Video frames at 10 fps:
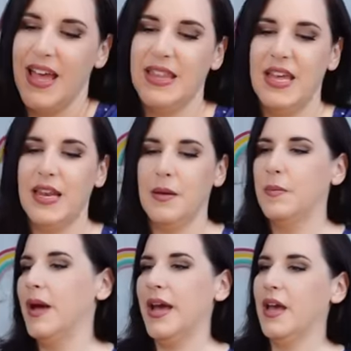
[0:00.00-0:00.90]
And then
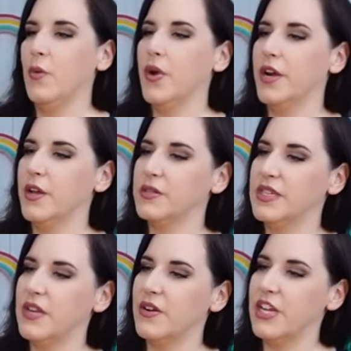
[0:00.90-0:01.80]
my weirdo
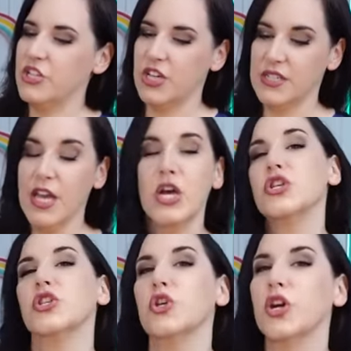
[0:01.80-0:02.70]
sea creatures.
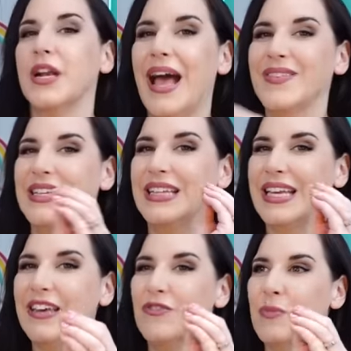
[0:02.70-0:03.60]
So you're gonna have to
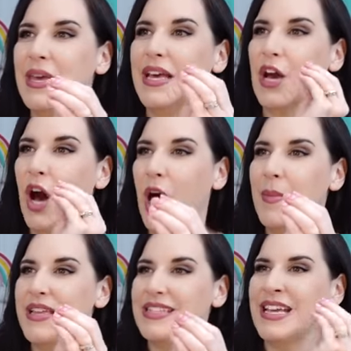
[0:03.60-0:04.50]
leave me
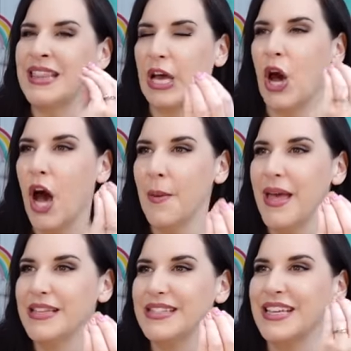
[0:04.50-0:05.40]
comments in the
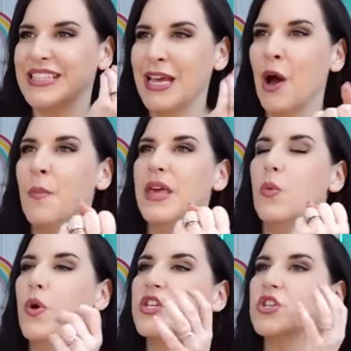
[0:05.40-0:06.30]
comments and tell me
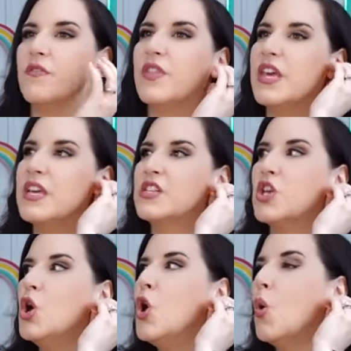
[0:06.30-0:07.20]
which of these
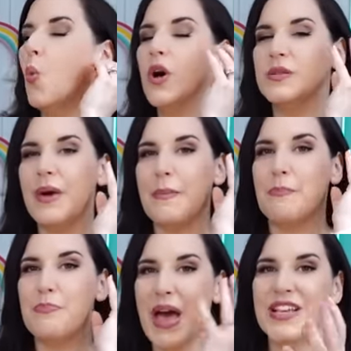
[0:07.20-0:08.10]
was my
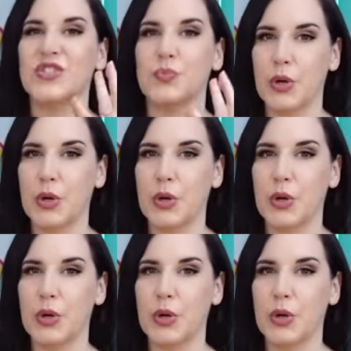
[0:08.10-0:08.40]
best